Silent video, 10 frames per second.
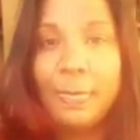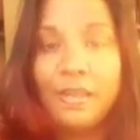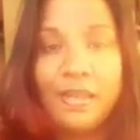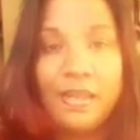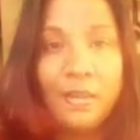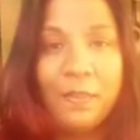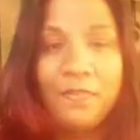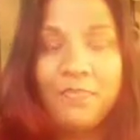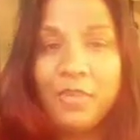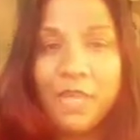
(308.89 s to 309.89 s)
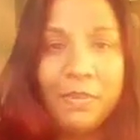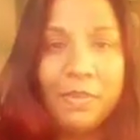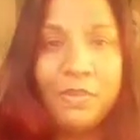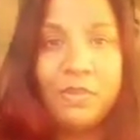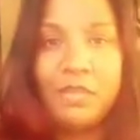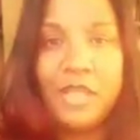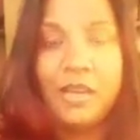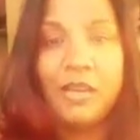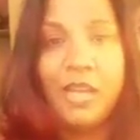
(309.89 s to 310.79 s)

you know, people that are